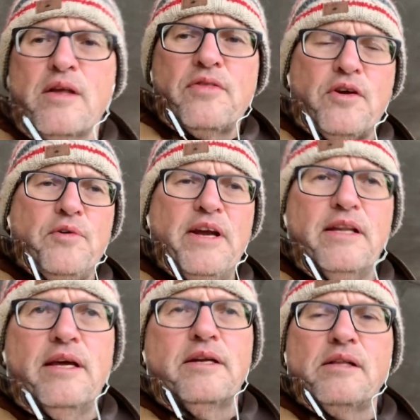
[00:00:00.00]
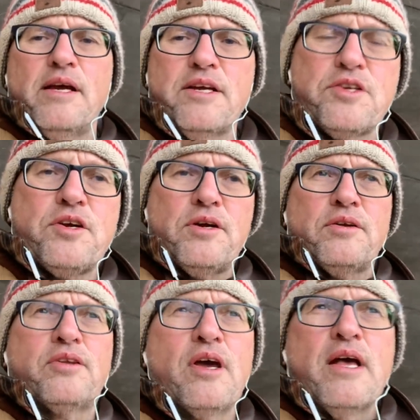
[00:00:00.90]
the Greenland
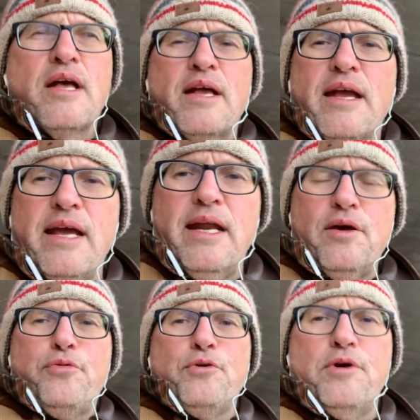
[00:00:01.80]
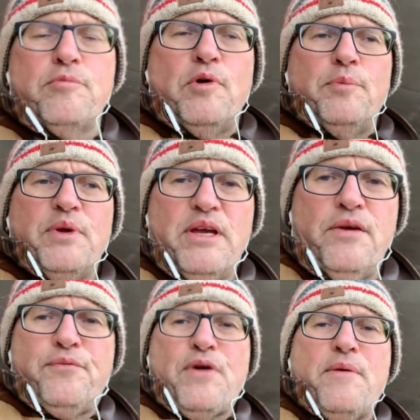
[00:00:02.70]
glaciers, and a third will be
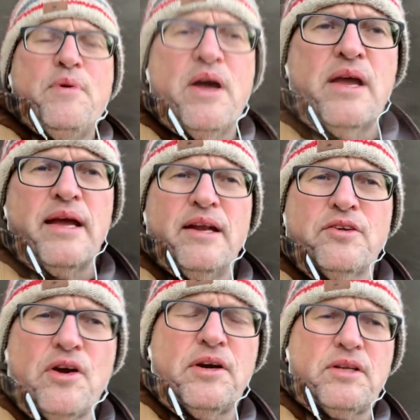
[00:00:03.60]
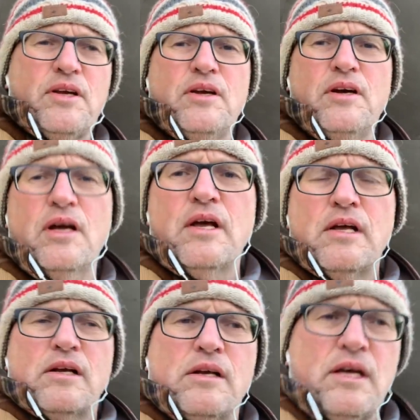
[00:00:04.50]
from Antarctica
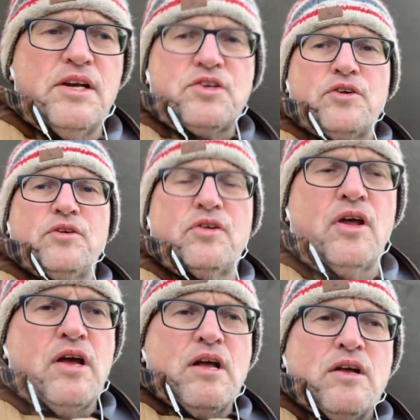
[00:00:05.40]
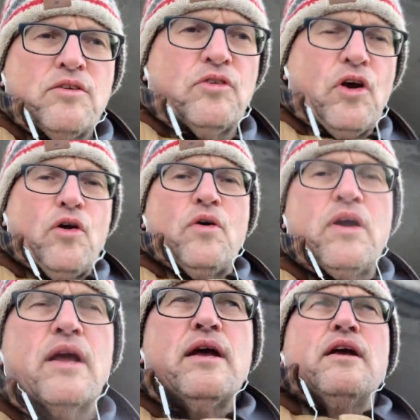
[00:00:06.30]
glaciers. So,
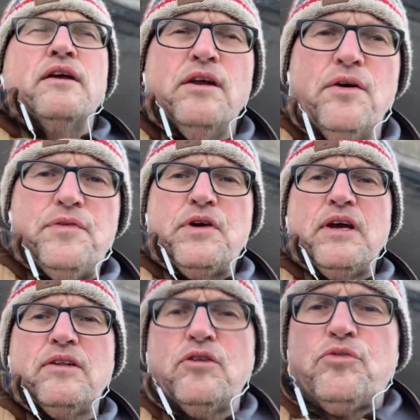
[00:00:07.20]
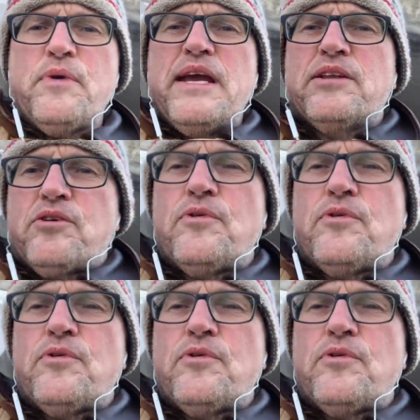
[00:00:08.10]
you know, if you get the Thwaites